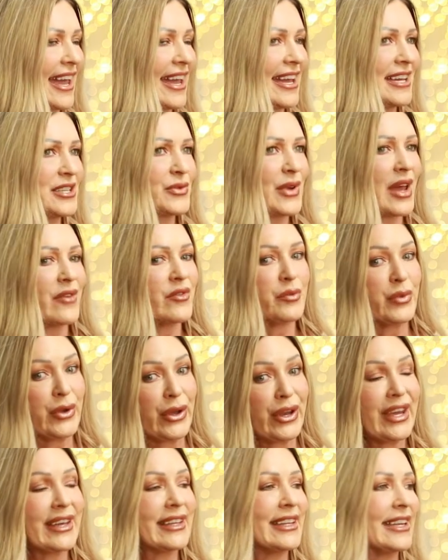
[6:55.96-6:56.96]
and we have a
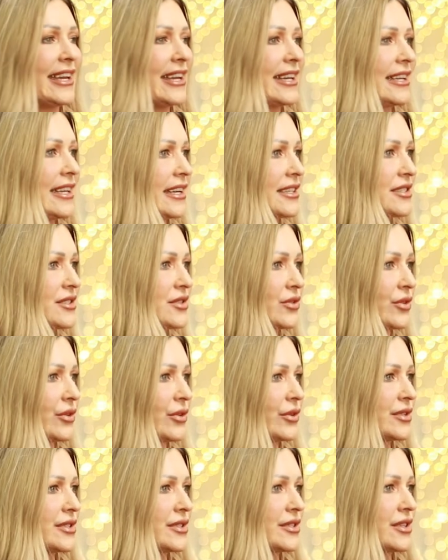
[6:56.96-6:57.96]
beauty clinic next
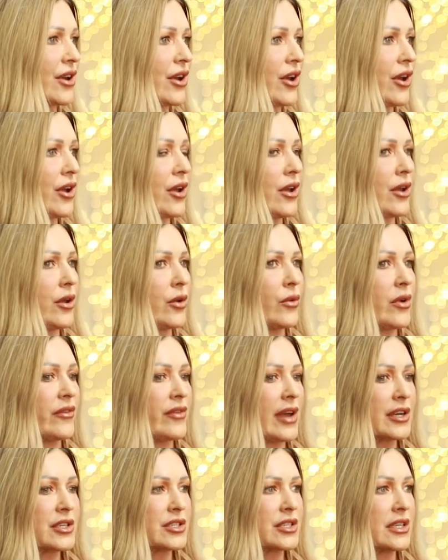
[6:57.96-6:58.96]
door. So wow. we've
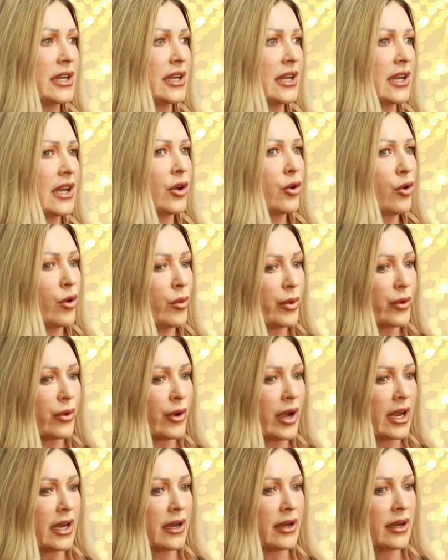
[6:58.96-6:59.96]
actually
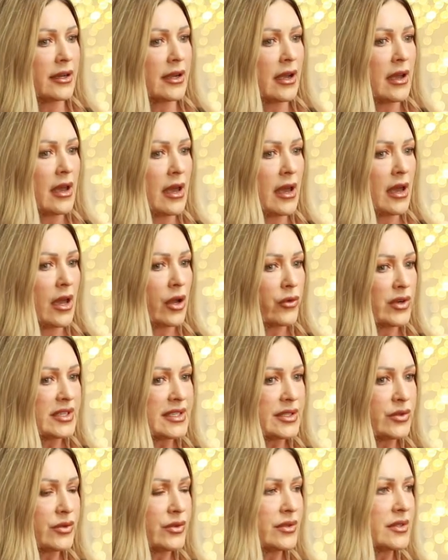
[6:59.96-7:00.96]
incorporated
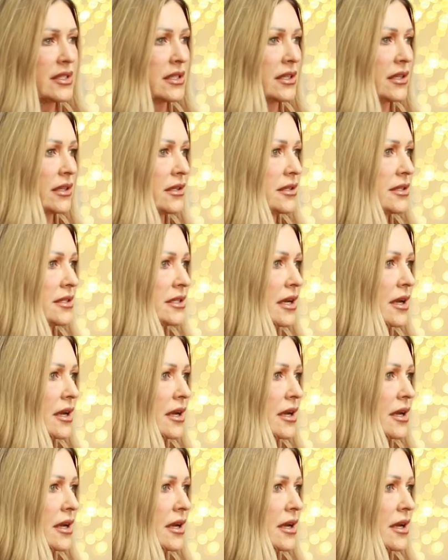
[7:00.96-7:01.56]
crystals and